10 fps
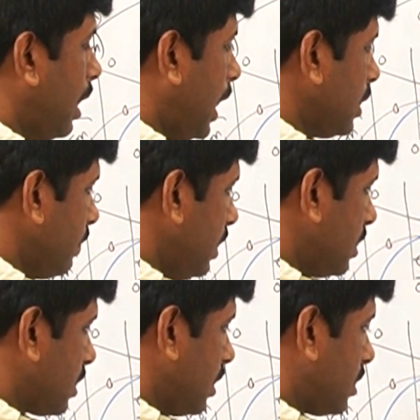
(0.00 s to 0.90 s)
As we
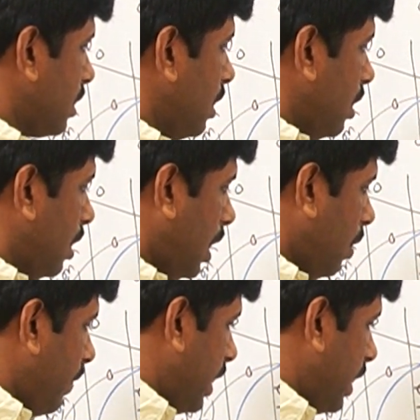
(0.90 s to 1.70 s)
discussed, now